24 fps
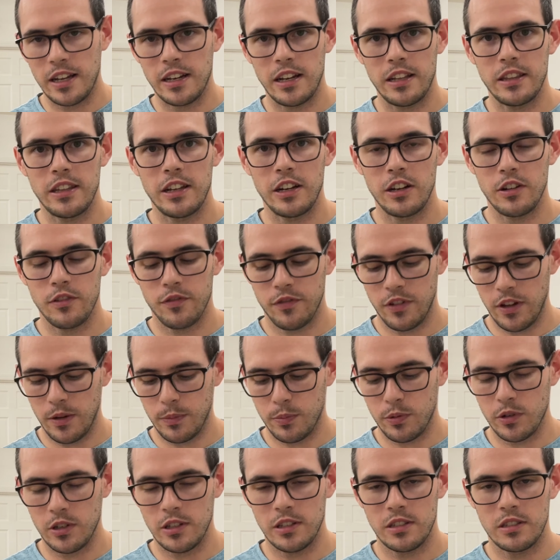on there and fit
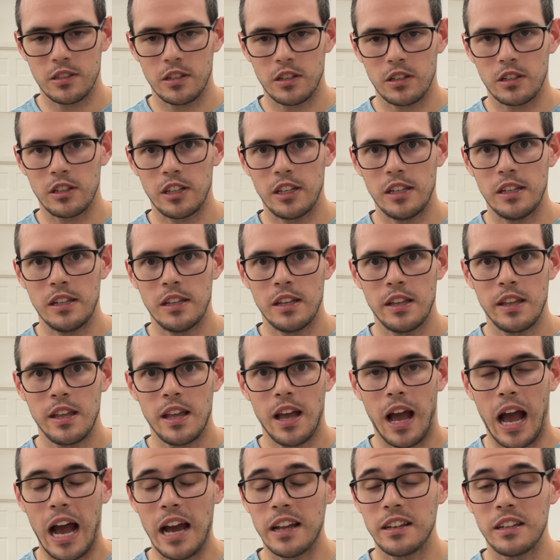pretty snugly.
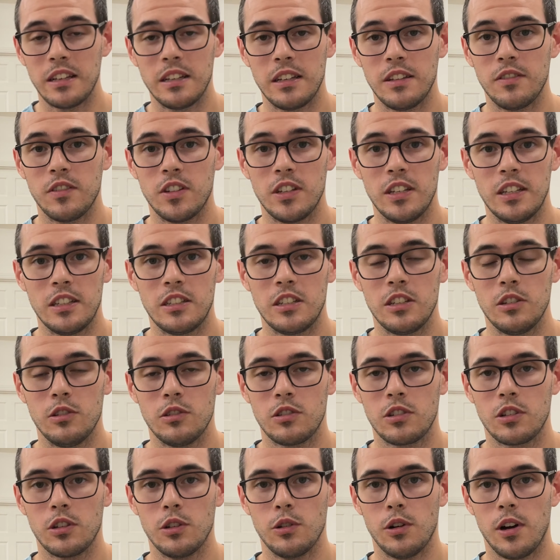I didn't even need to use
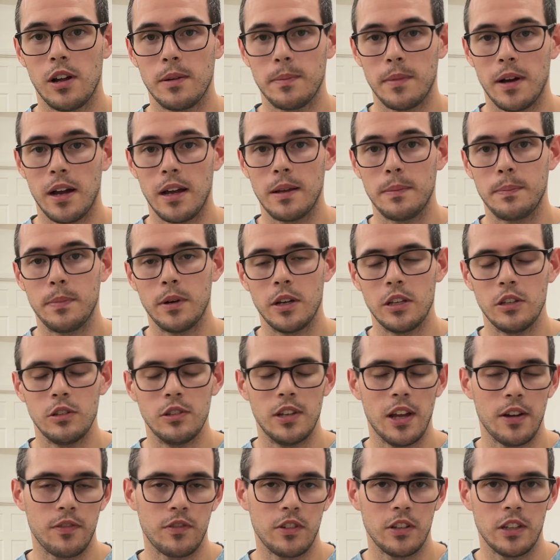glue on mine, but you
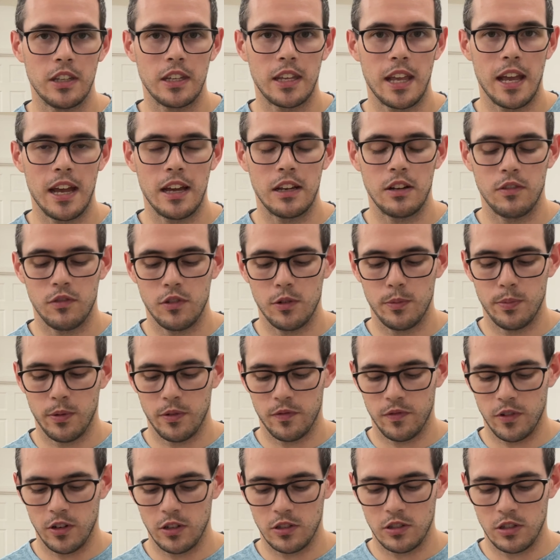definitely can if you
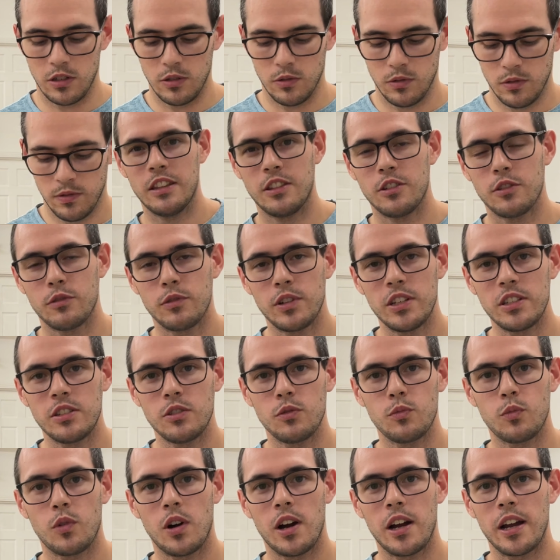prefer to. The
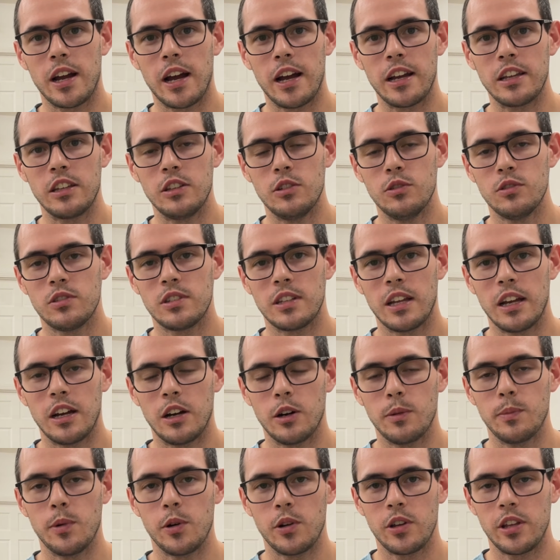reason why I use the
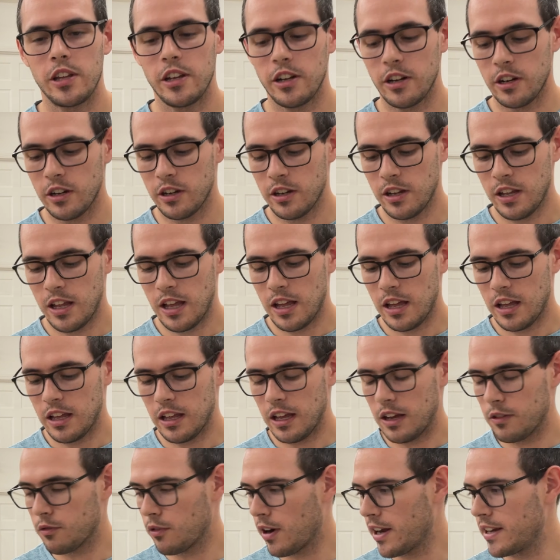elbow here,
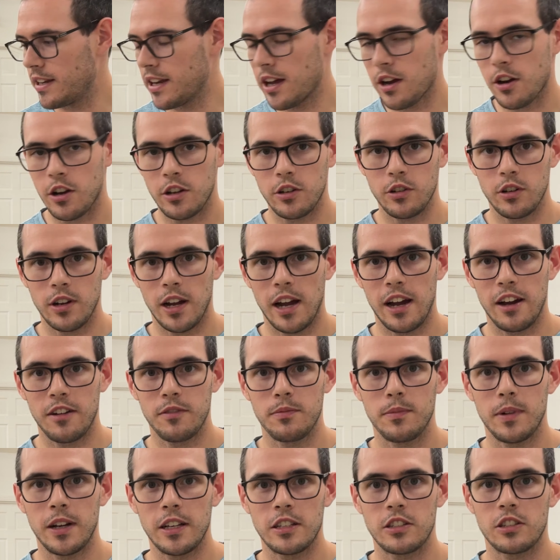right now I don't have
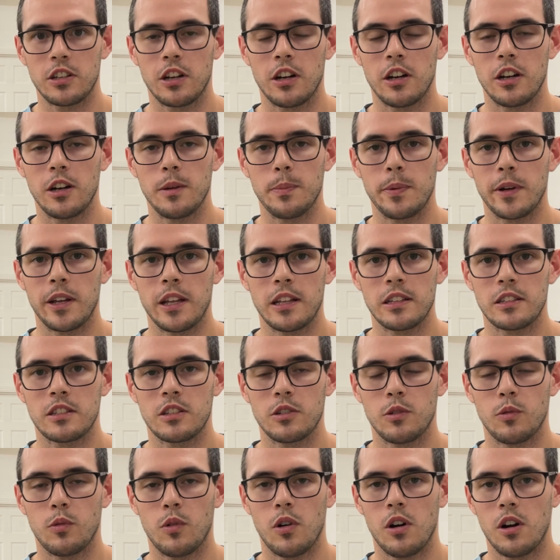my saw up against
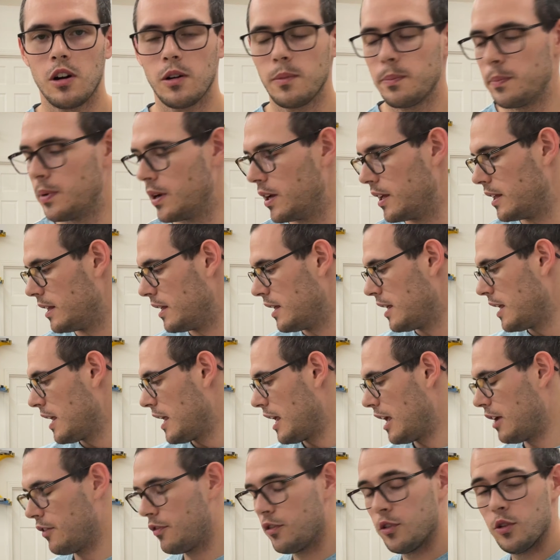the wall, but
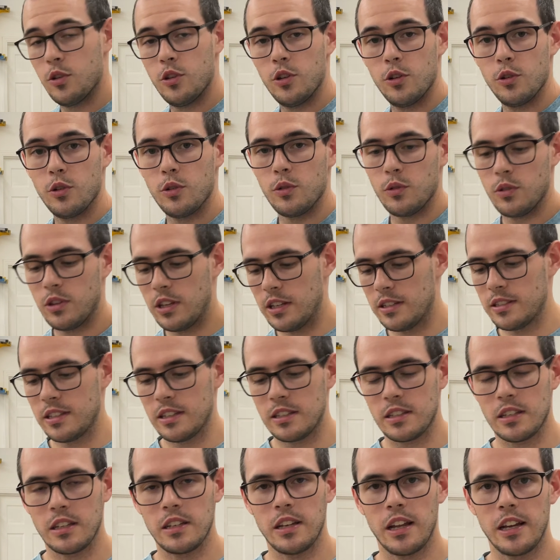if you do, this
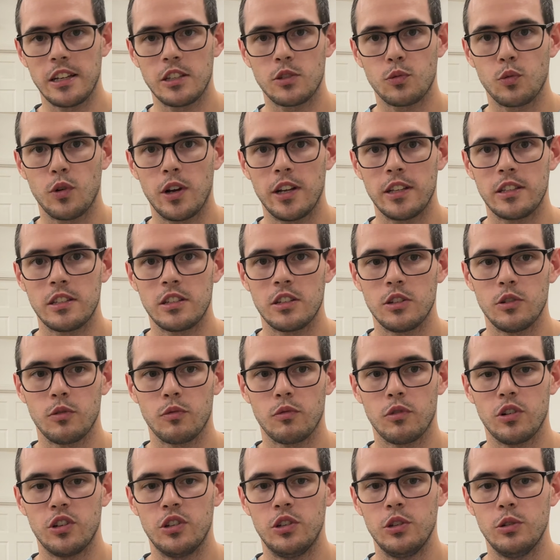is a nice way to
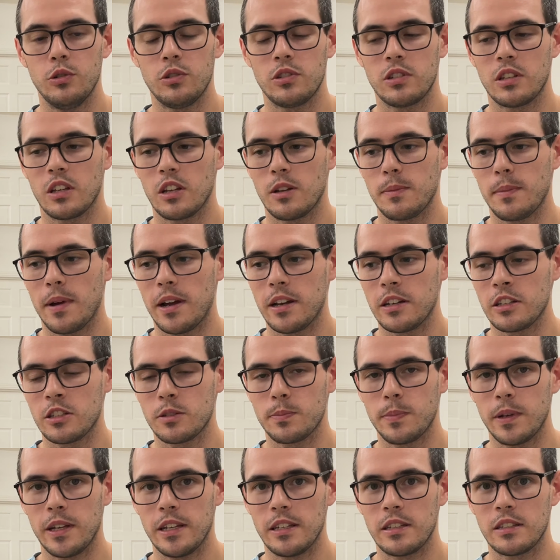reduce the amount of
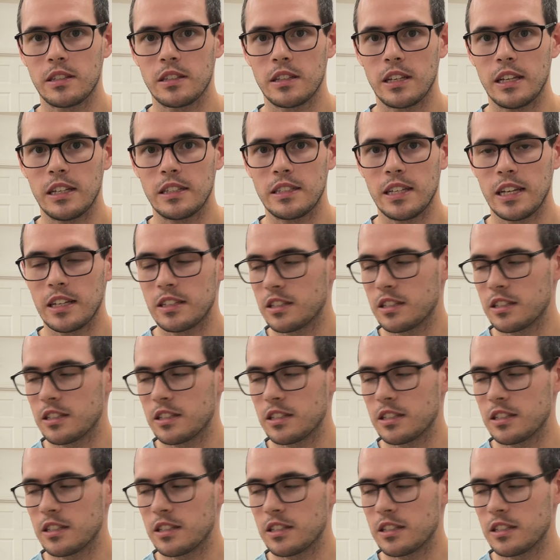space it takes